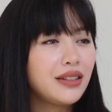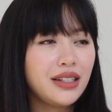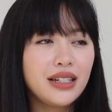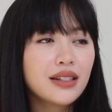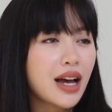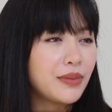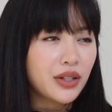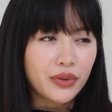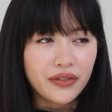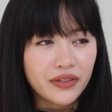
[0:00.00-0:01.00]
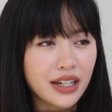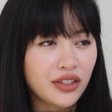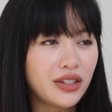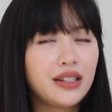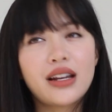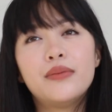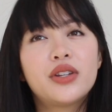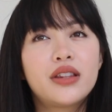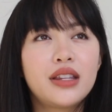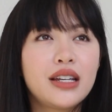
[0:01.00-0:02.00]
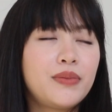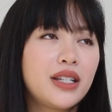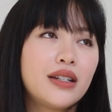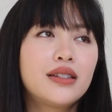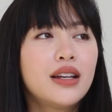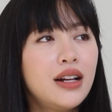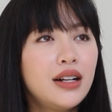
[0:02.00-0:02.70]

You need time to reflect. You need time to think, because